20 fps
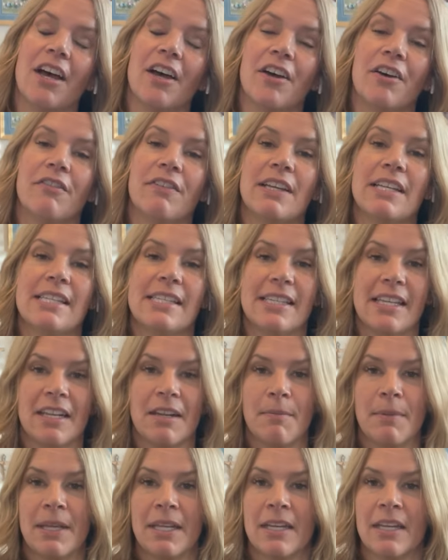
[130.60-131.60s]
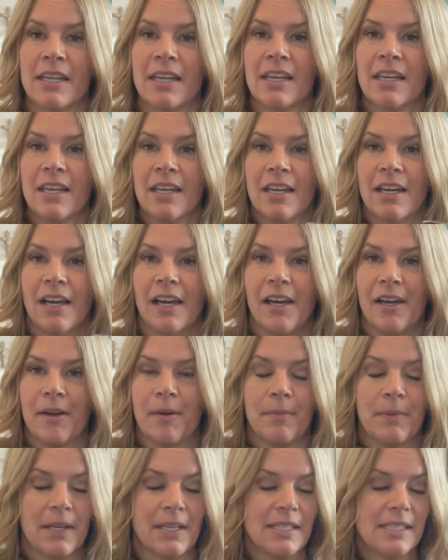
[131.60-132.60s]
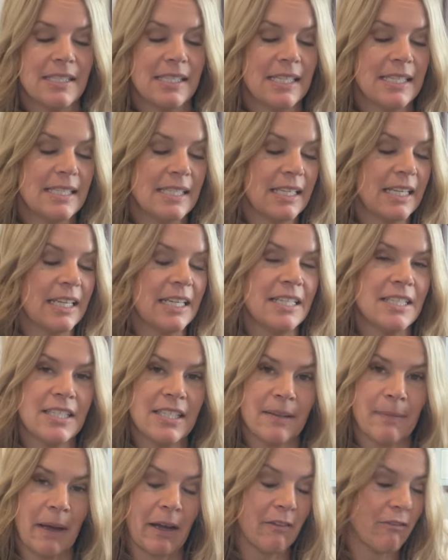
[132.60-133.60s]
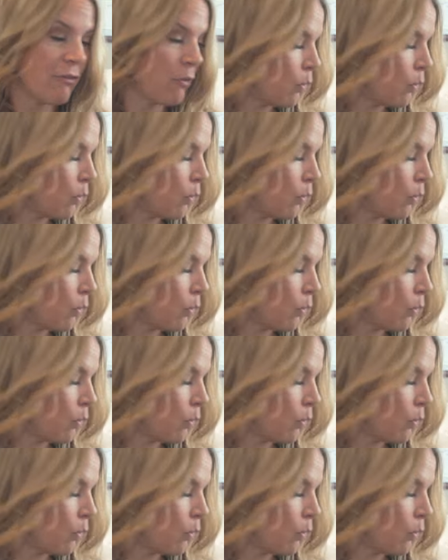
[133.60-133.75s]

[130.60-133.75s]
of cinnamon seasonings, about